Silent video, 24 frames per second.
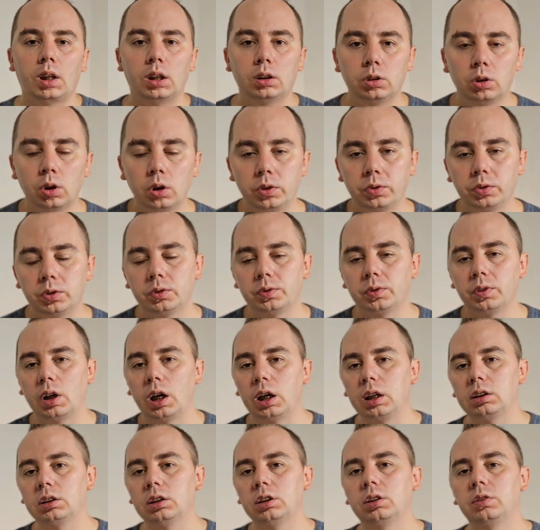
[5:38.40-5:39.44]
So if you've
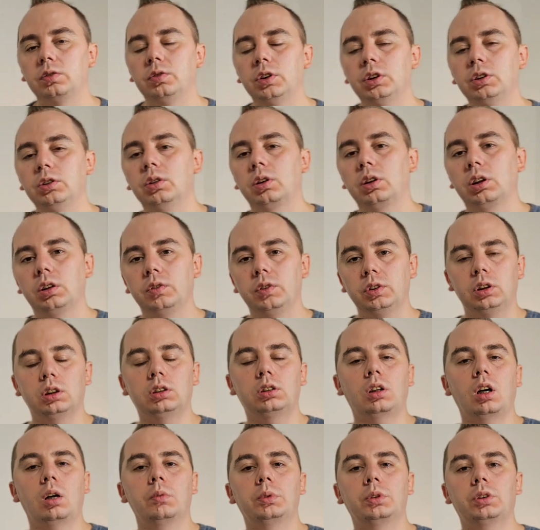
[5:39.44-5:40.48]
liked this video, give it a
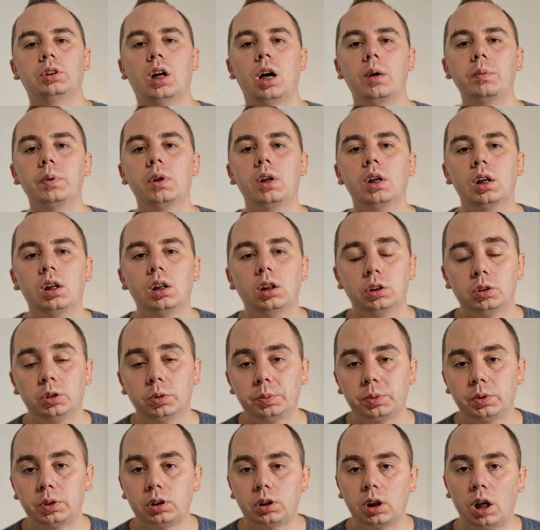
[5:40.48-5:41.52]
thumbs up,
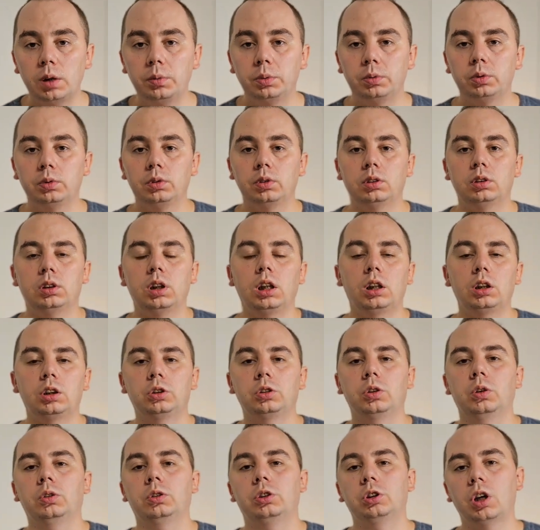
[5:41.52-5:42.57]
subscribe to the
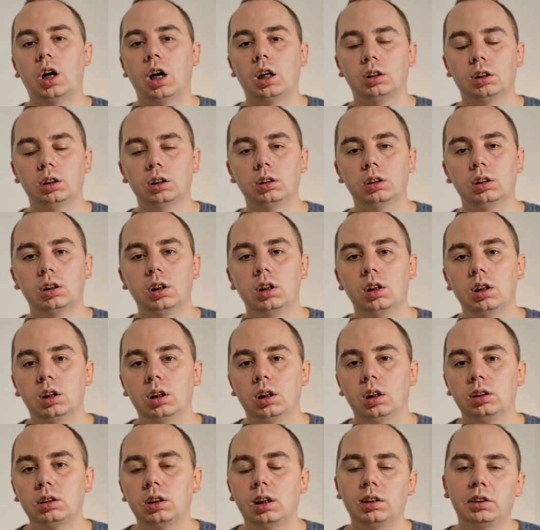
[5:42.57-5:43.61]
TechieShow channel,
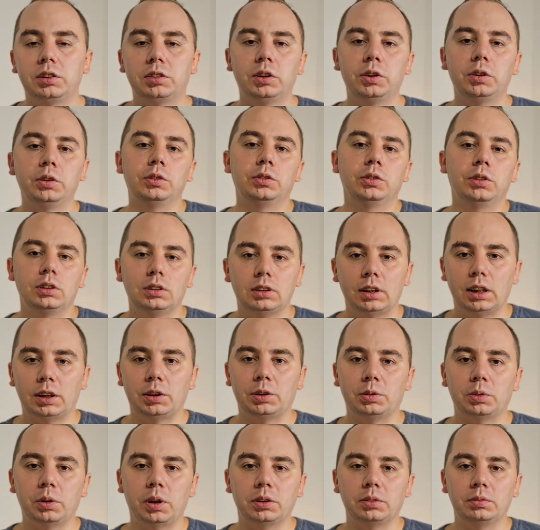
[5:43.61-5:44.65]
and I'll see you in the
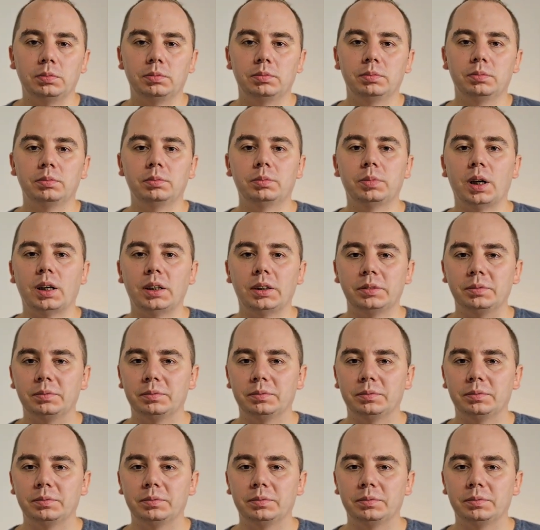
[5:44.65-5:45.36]
next one. Bye.